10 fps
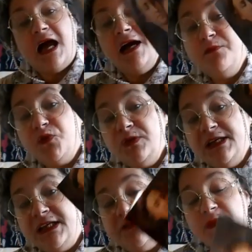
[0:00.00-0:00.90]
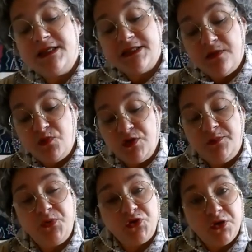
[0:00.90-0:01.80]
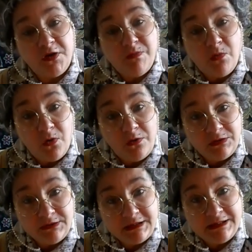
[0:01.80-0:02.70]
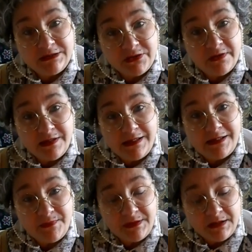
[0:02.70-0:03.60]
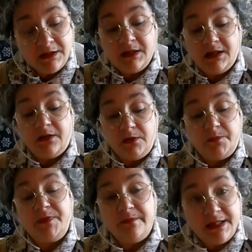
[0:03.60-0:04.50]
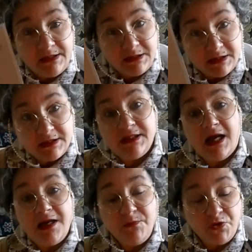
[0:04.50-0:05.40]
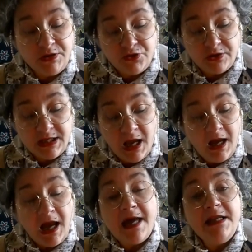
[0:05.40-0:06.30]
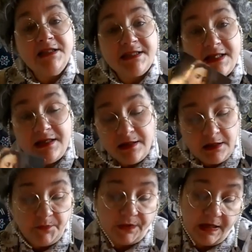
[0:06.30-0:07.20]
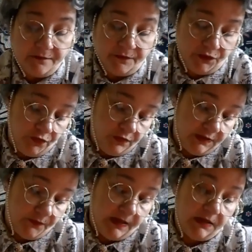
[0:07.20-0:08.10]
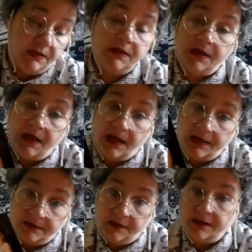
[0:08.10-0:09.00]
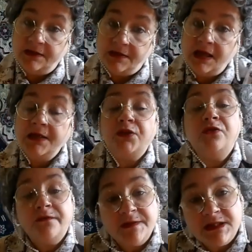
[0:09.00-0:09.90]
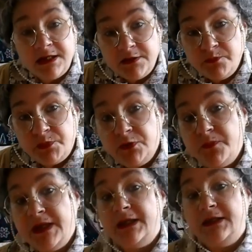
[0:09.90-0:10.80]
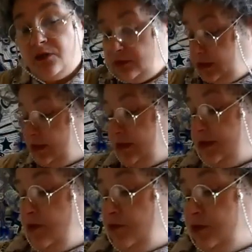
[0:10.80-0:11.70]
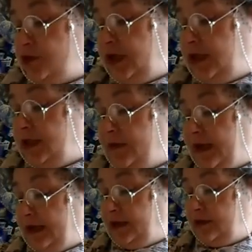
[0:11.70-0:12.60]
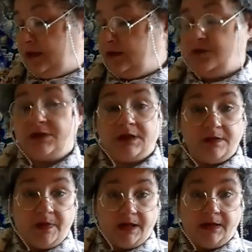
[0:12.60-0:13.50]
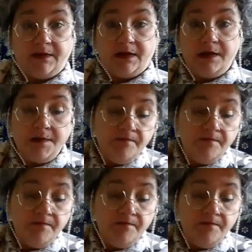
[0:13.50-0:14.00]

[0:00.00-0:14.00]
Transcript: I'm going to keep this, and I'm going to put it on my wall, dear. So I'm open-minded. I'm going to do that, and I'll say a little prayer for you as well. And and thank you for sending Blueberry all these things. That'll go straight in the bag. There it goes in the bag like that.